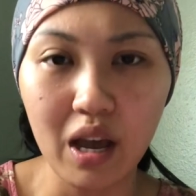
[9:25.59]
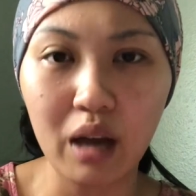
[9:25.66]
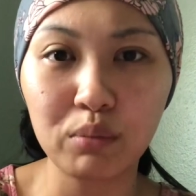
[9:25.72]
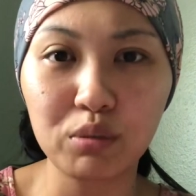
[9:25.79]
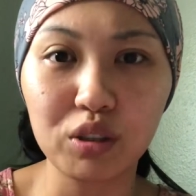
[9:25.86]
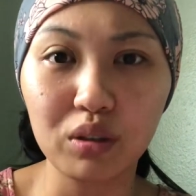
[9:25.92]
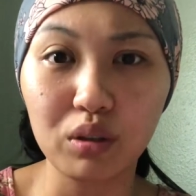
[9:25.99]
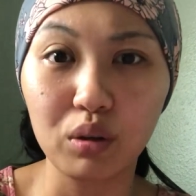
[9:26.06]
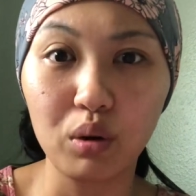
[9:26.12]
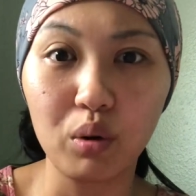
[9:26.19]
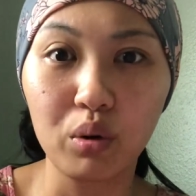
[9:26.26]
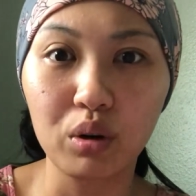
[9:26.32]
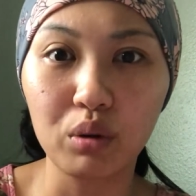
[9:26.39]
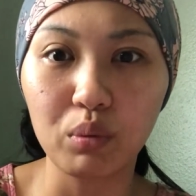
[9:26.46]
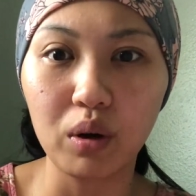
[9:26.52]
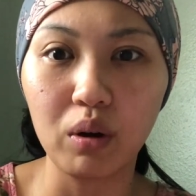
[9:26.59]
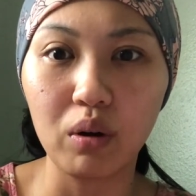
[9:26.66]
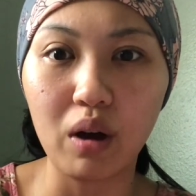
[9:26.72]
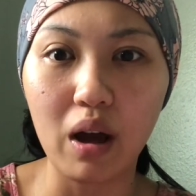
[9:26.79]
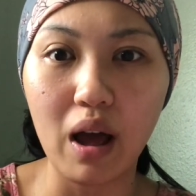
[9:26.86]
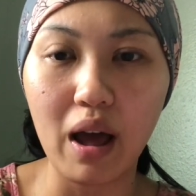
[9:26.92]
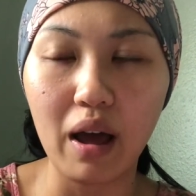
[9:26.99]
I'm sure the Lord will
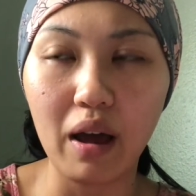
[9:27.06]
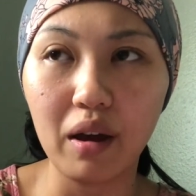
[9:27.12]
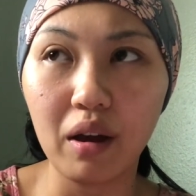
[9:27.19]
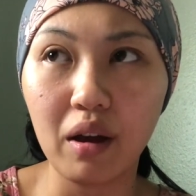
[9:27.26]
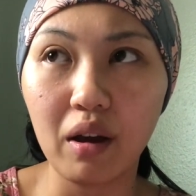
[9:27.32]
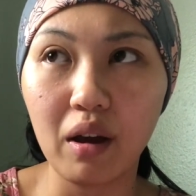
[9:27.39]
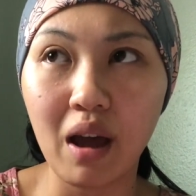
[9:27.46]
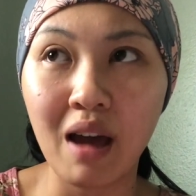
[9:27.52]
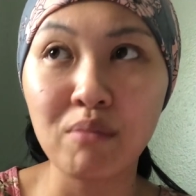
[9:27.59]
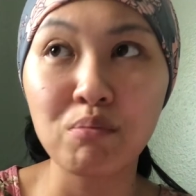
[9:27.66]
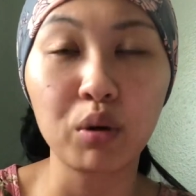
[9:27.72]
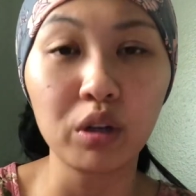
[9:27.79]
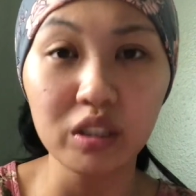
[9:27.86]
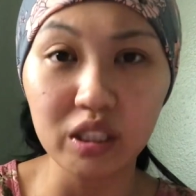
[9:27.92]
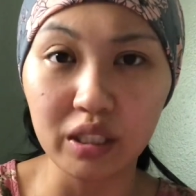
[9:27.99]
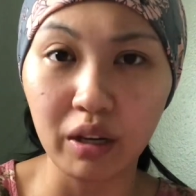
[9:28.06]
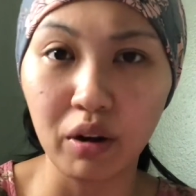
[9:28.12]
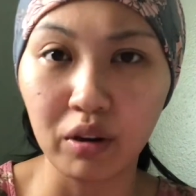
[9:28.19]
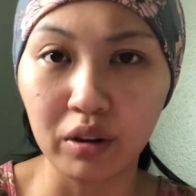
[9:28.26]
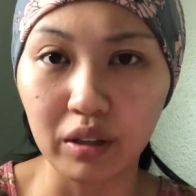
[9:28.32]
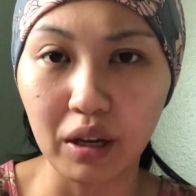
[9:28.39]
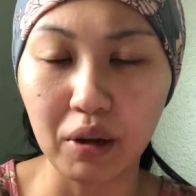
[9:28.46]
have mercy
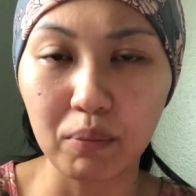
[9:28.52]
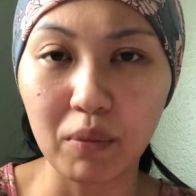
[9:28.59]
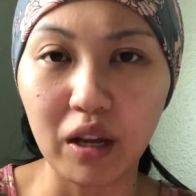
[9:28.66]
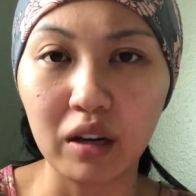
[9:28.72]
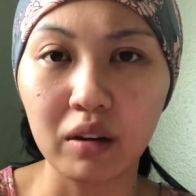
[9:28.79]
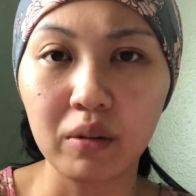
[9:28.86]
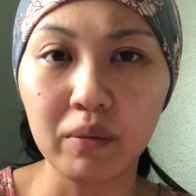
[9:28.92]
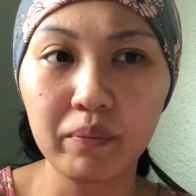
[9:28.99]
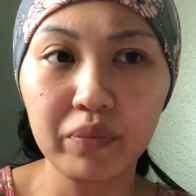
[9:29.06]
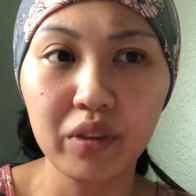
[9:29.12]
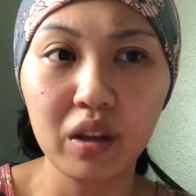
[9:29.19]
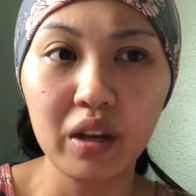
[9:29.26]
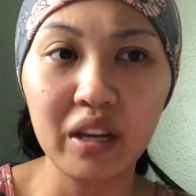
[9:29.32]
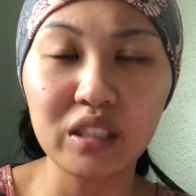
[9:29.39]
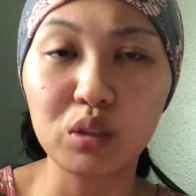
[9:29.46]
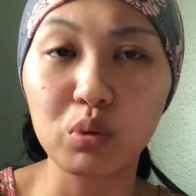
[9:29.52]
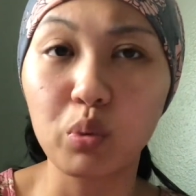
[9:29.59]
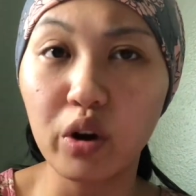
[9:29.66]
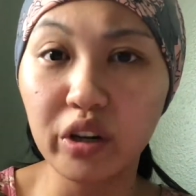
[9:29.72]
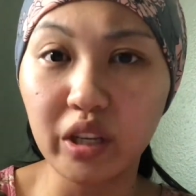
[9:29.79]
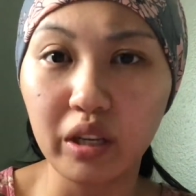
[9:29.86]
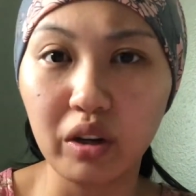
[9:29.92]
on them and is
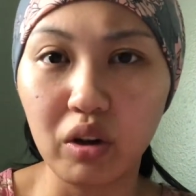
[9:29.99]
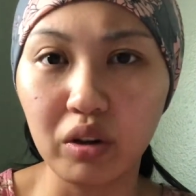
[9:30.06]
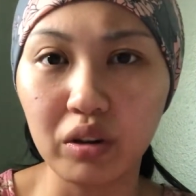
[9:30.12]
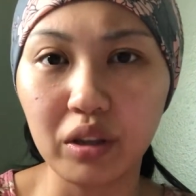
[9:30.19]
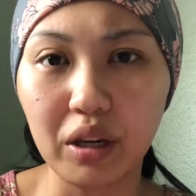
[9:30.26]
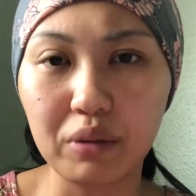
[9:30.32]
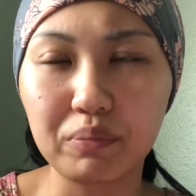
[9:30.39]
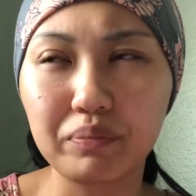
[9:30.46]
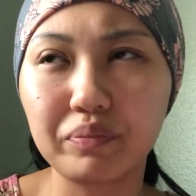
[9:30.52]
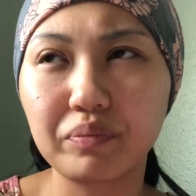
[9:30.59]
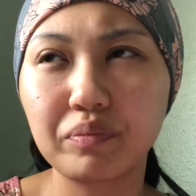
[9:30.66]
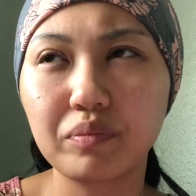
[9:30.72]
working on them.